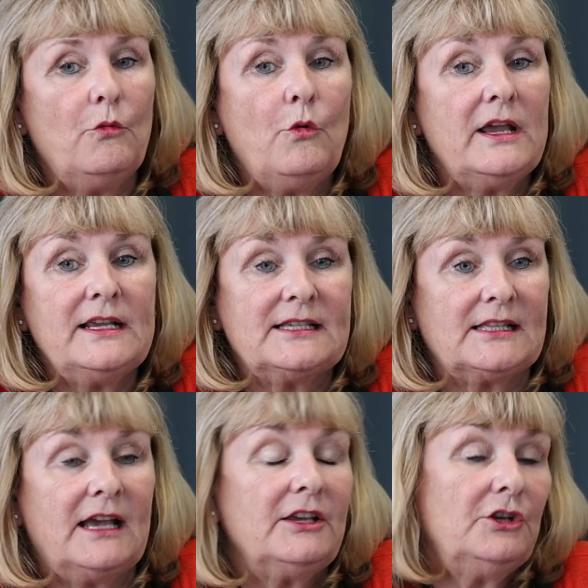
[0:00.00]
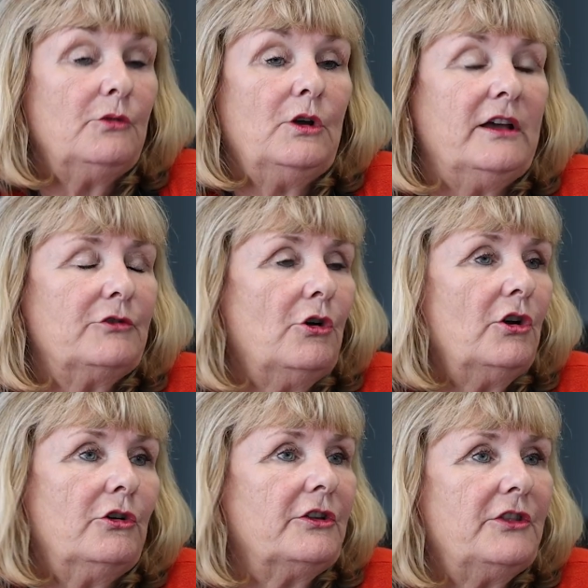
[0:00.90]
Why is that? Well, I've
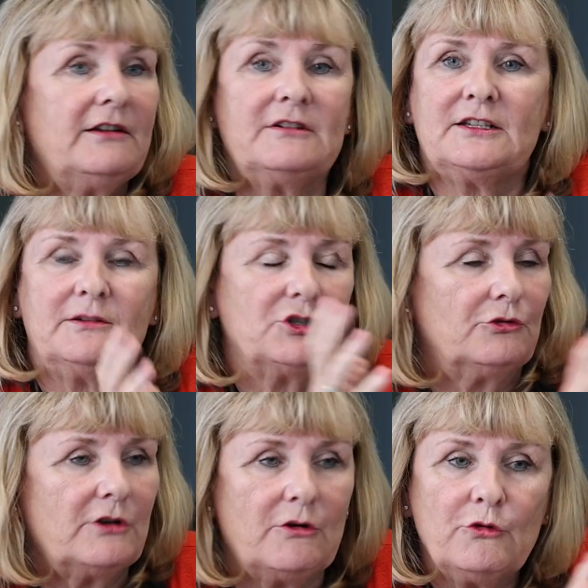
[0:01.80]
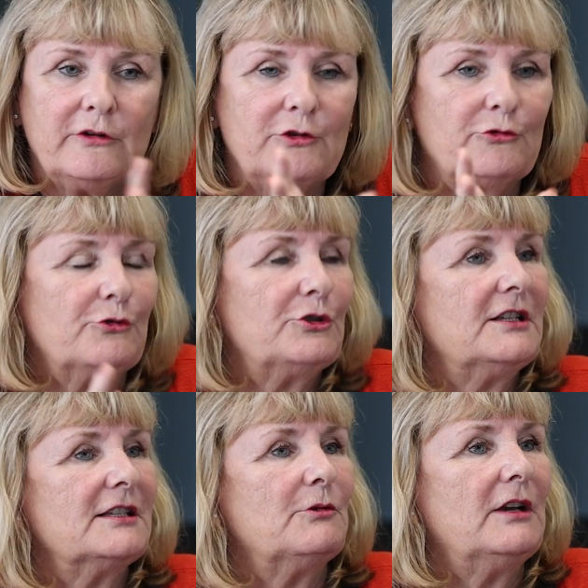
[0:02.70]
got a lot of theories, and I'm sure all of your
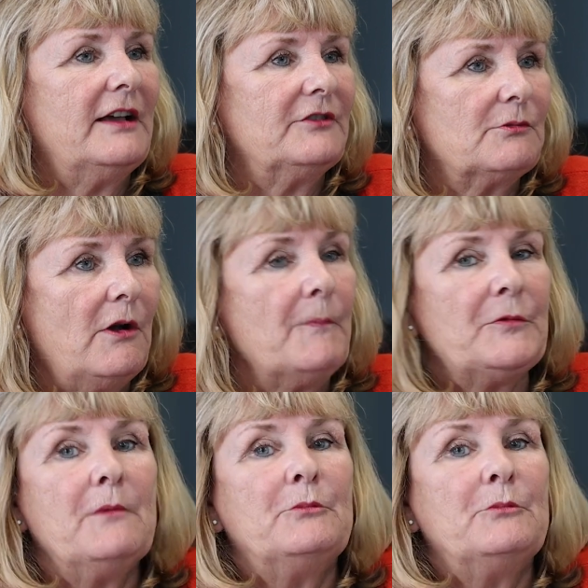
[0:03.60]
audience will have as well.